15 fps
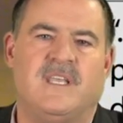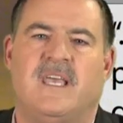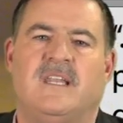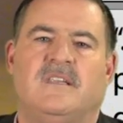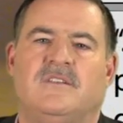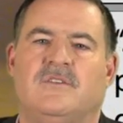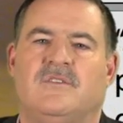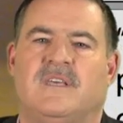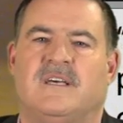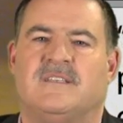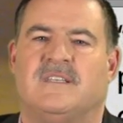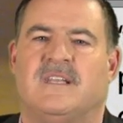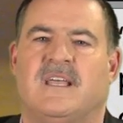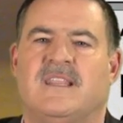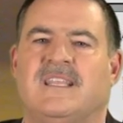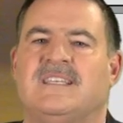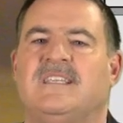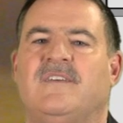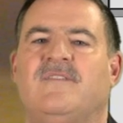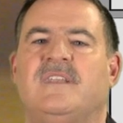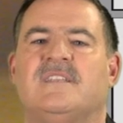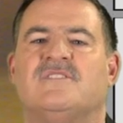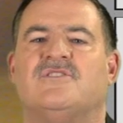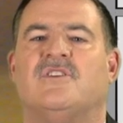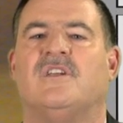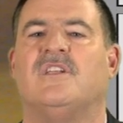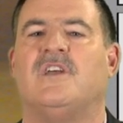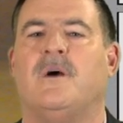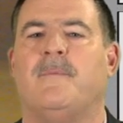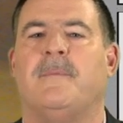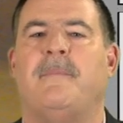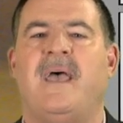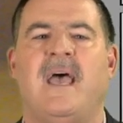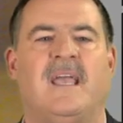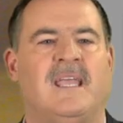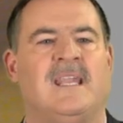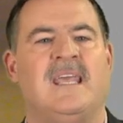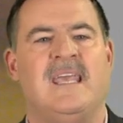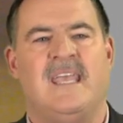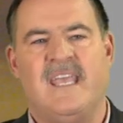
the end of 2009 that dividends started coming back and